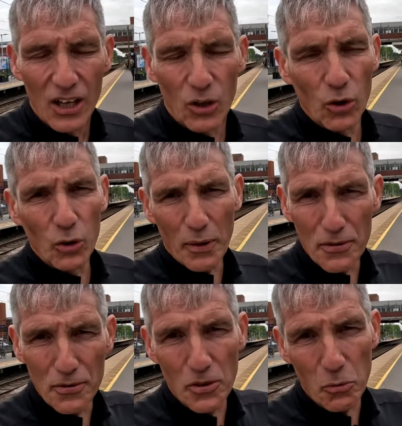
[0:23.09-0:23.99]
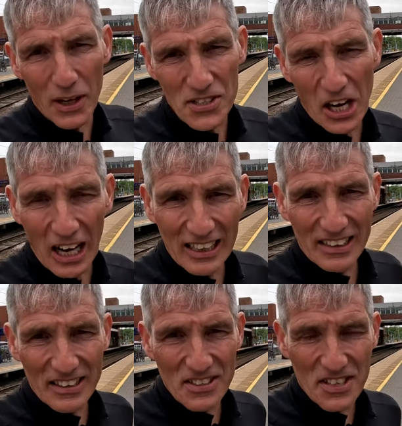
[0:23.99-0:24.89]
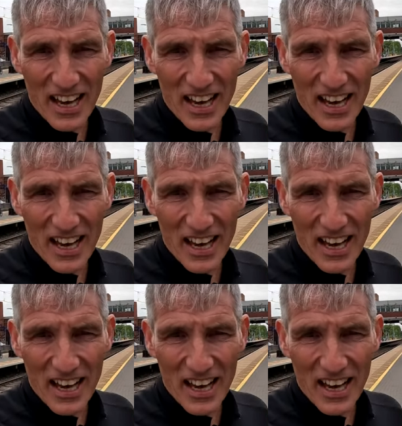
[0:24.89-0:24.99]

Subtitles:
all the way through the West Highlands.